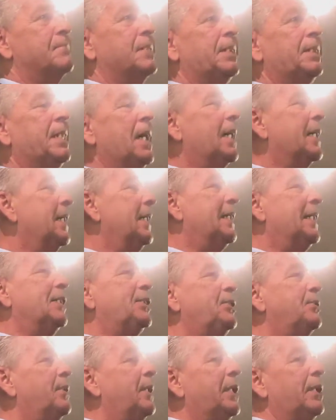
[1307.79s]
It's not going to
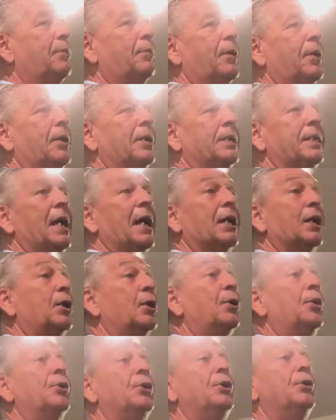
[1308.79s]
get you anywhere. It's not
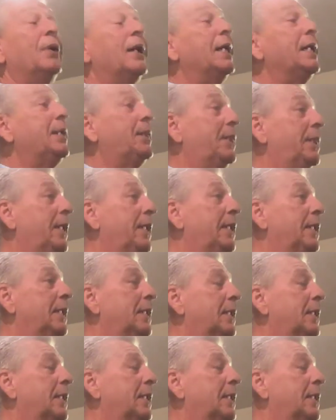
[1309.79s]
going to earn you anything.